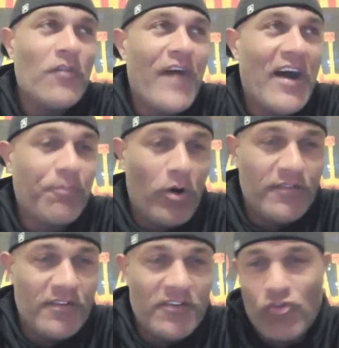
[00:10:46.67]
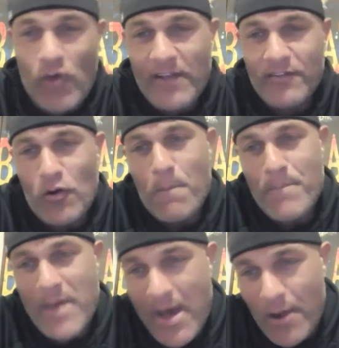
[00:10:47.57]
fastballs in the strike zone
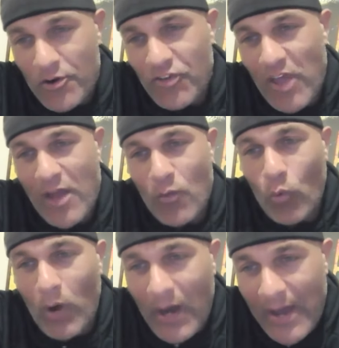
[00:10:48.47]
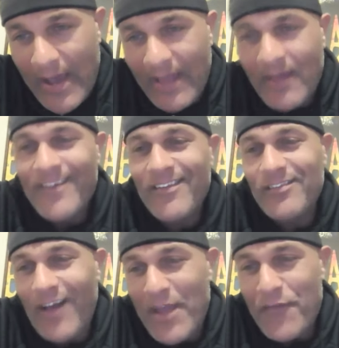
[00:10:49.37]
matters and why
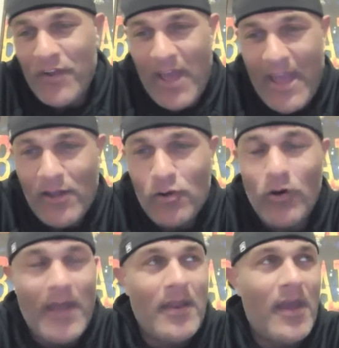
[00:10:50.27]
life and angle and,